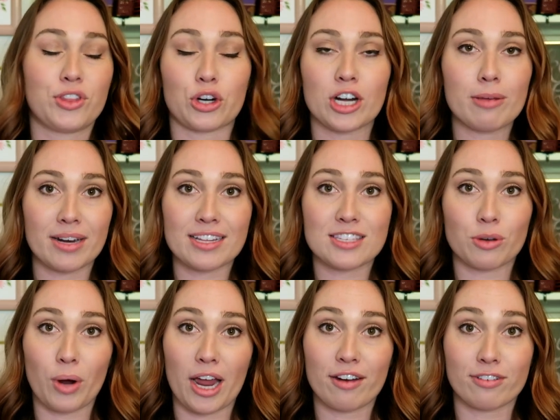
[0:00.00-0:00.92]
thirty minutes
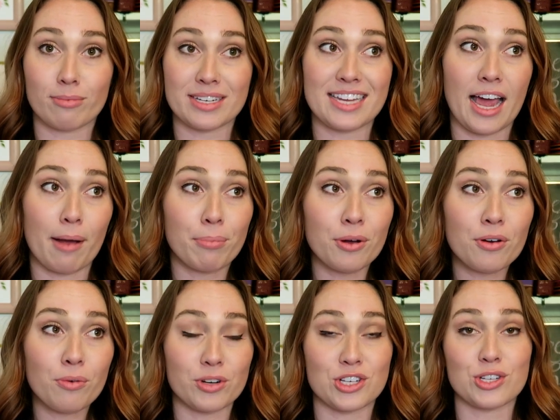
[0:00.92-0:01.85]
away from a
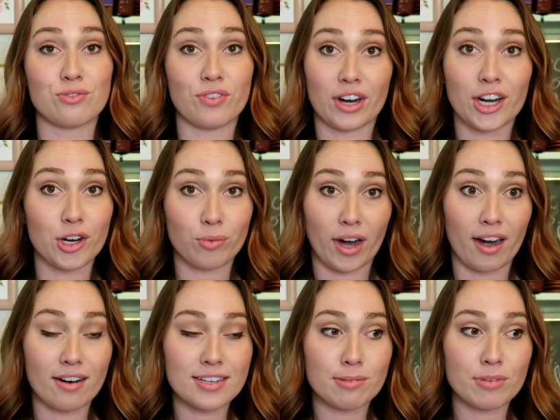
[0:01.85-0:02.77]
temple, which is very
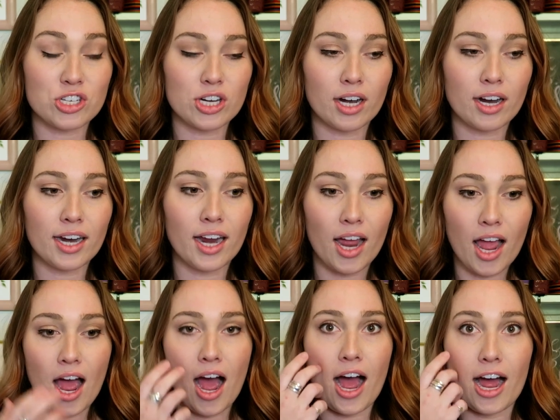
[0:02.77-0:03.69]
rare as a missionary,
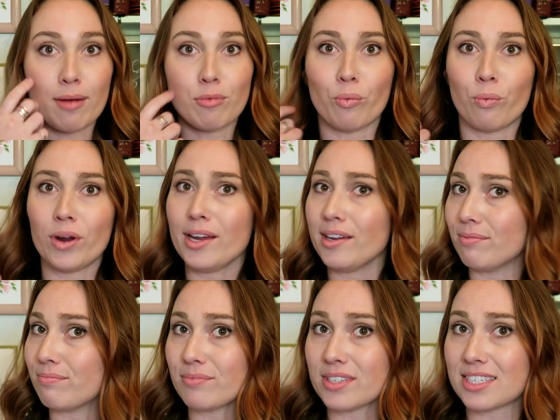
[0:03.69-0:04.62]
um,
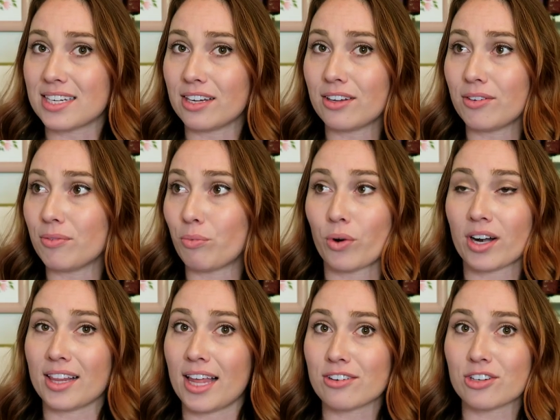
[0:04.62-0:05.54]
we still
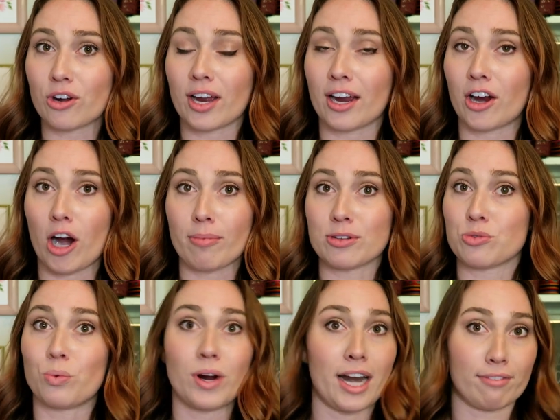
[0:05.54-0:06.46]
weren't allowed to go get
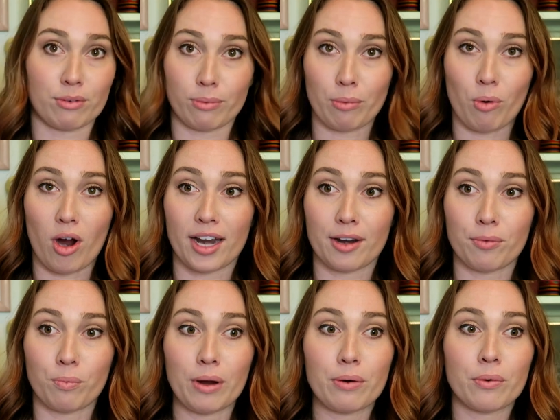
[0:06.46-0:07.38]
garments whenever we
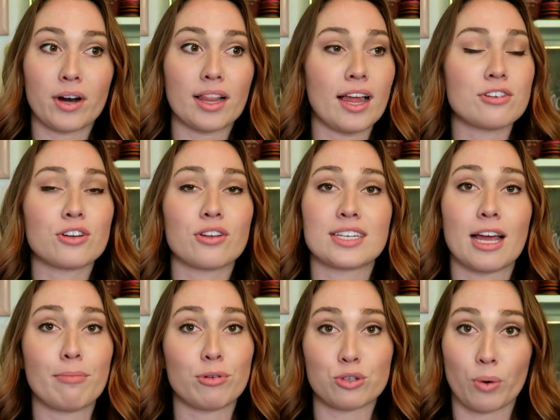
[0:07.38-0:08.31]
wanted. We were allowed to go to the
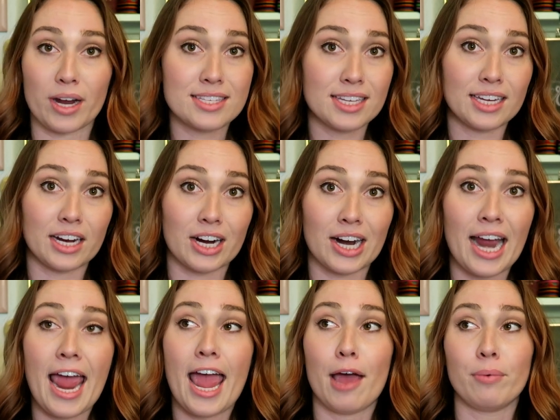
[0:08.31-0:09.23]
temple twice a
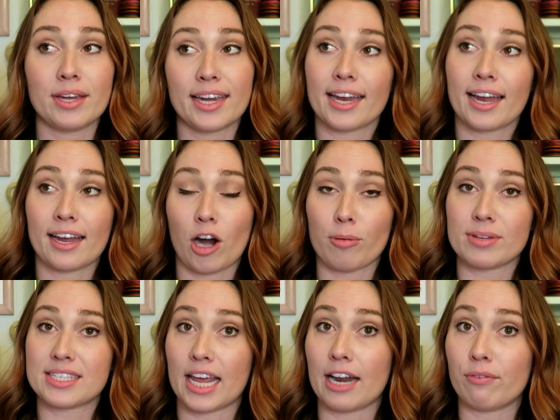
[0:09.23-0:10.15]
year, and we could get
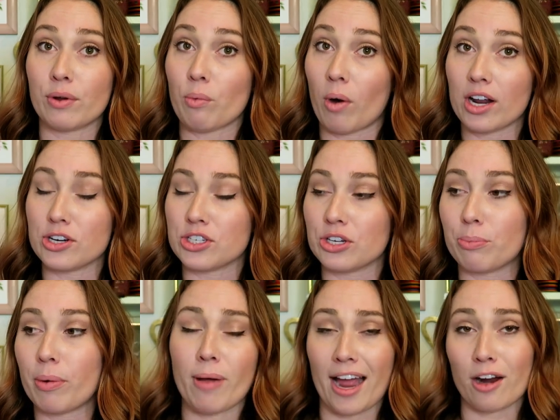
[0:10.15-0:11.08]
garments then if we wanted to.
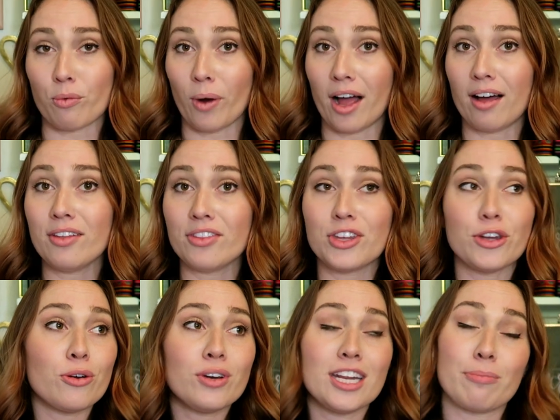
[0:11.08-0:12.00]
You pack well,
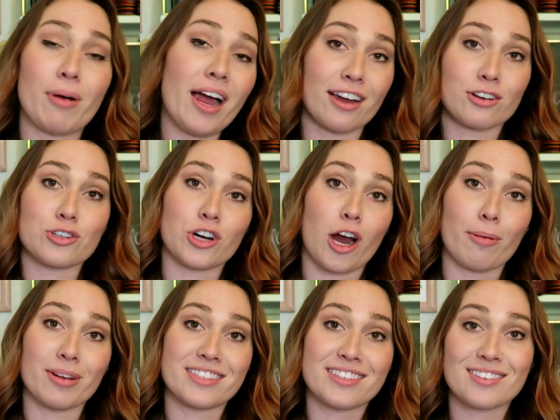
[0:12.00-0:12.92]
you don't need to buy extra
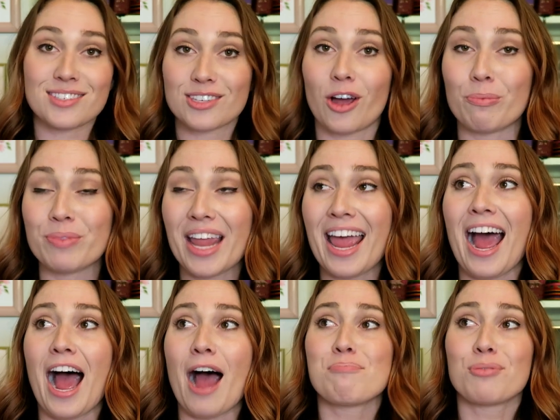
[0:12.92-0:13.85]
garments. So
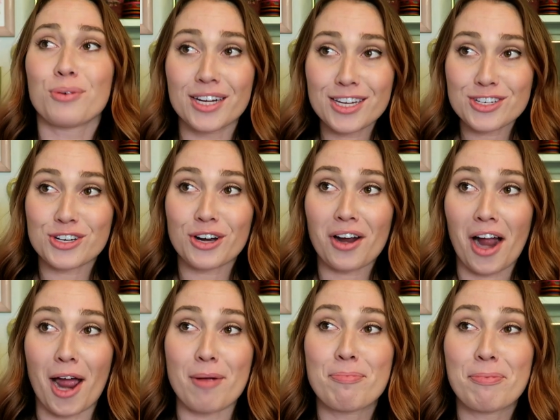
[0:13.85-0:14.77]
pretty sure
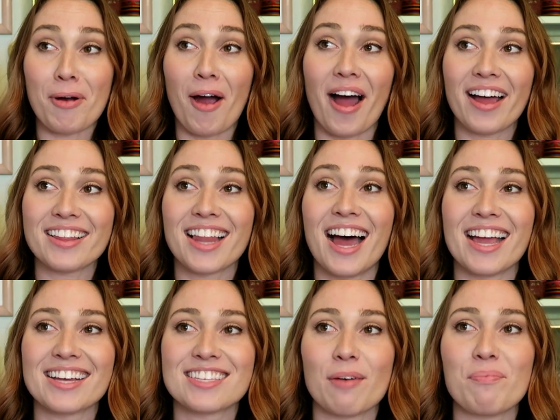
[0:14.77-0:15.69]
I brought
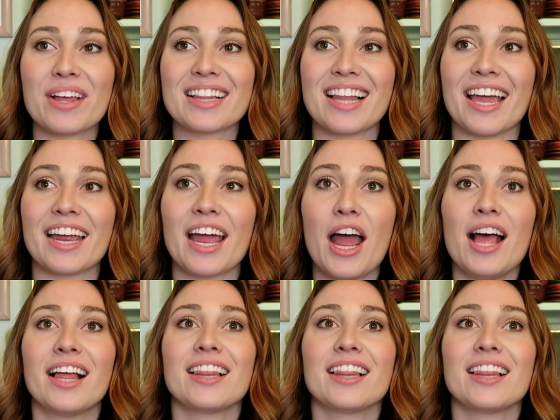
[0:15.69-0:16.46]
like something like